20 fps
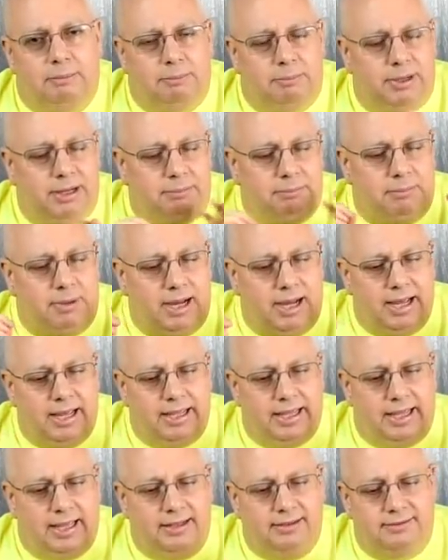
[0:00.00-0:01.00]
But
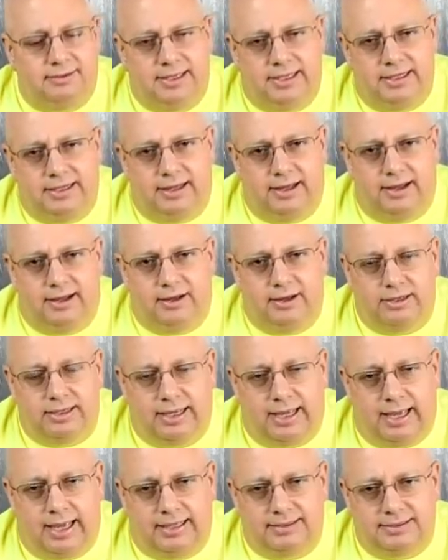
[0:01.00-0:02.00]
my
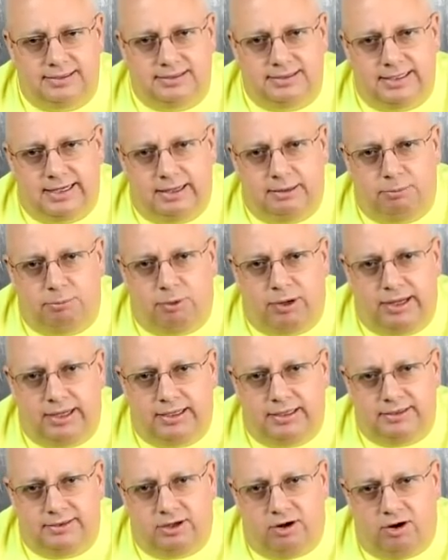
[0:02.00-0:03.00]
antenna, since it had a
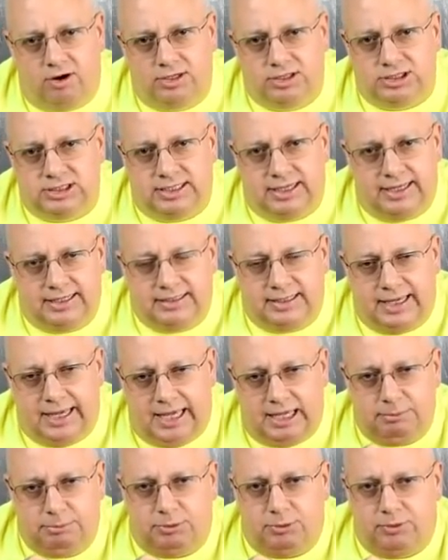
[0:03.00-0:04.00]
break in the RG8
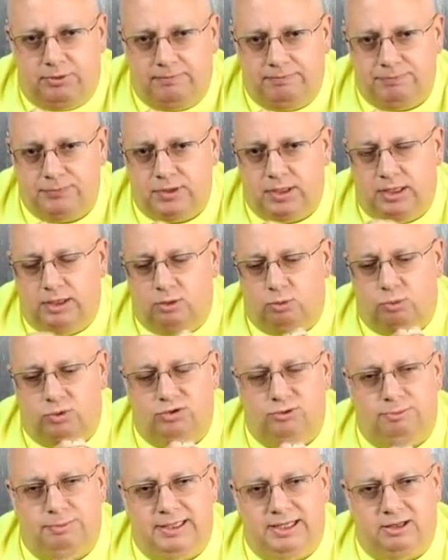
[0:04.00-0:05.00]
cable,
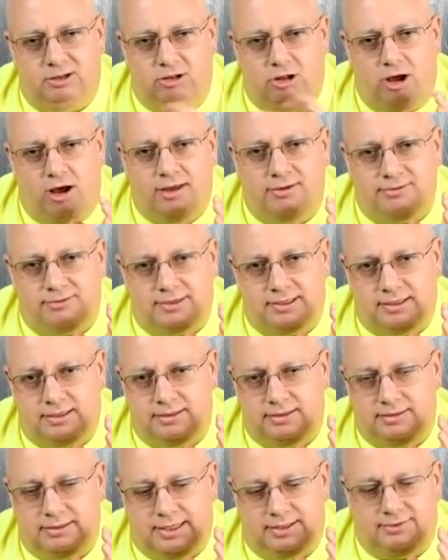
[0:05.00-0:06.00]
was being
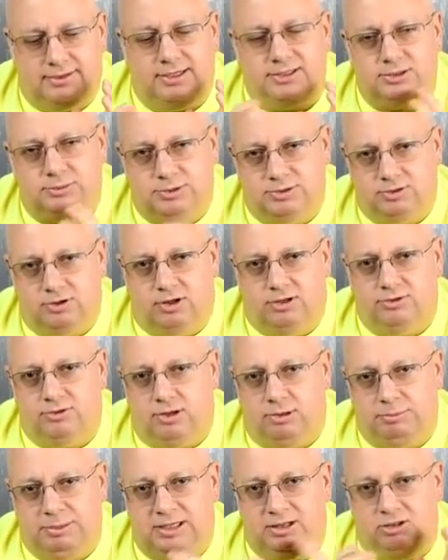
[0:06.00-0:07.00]
lossy. That's actually what it's called.
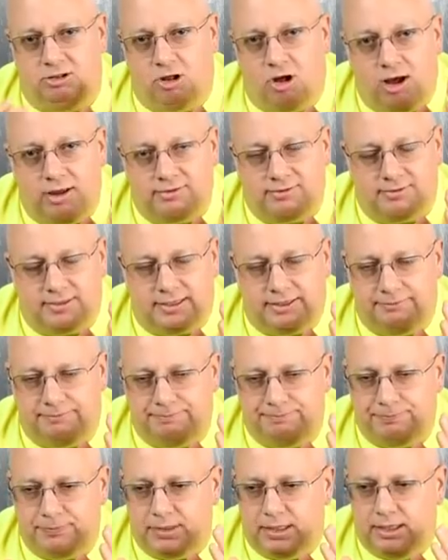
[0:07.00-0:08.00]
It's called being lossy.
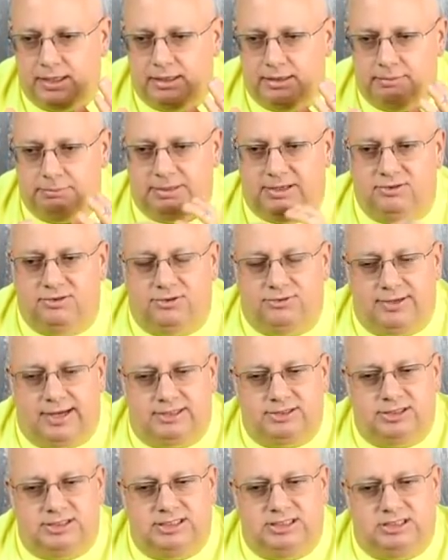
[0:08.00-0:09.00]
It means it's
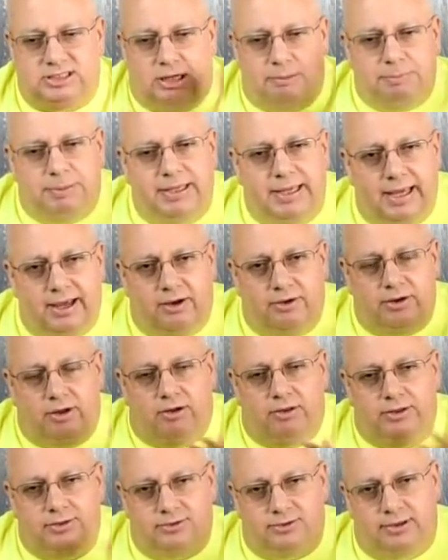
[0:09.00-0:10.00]
actually dumping out
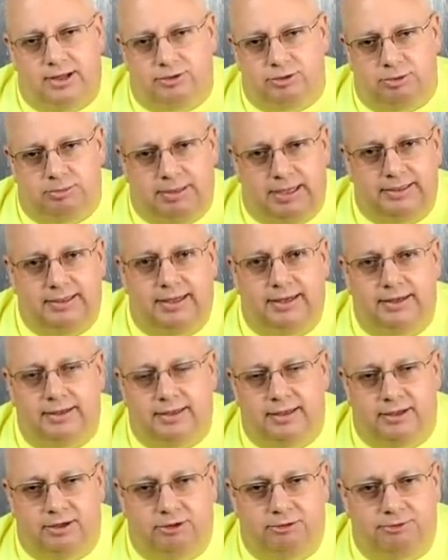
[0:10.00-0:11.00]
all this
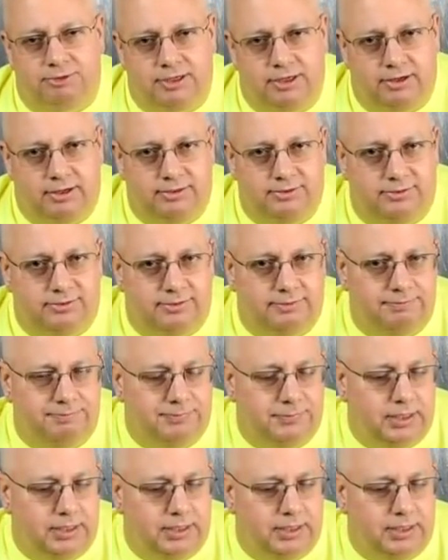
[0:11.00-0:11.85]
electromagnetic interference.